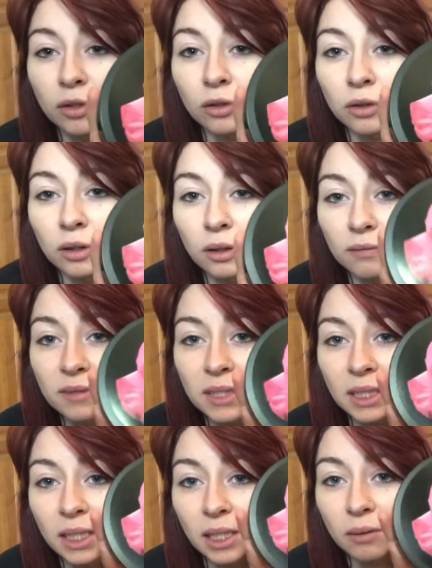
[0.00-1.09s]
you that have
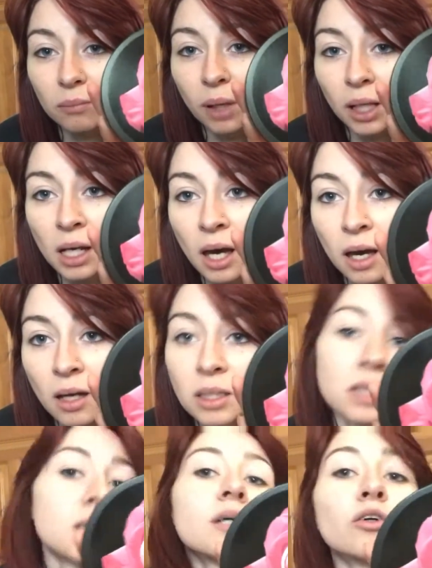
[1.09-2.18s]
seen my
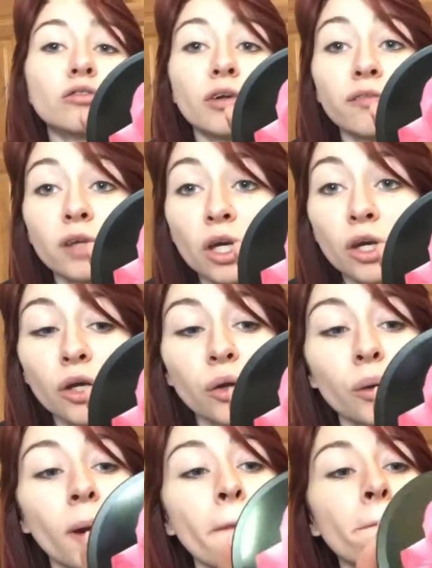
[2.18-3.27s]
last review,
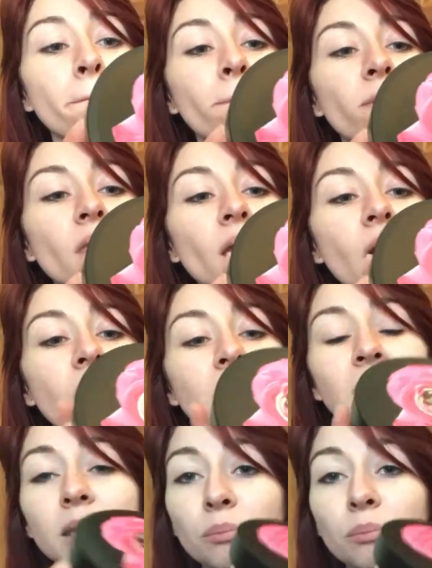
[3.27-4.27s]
I did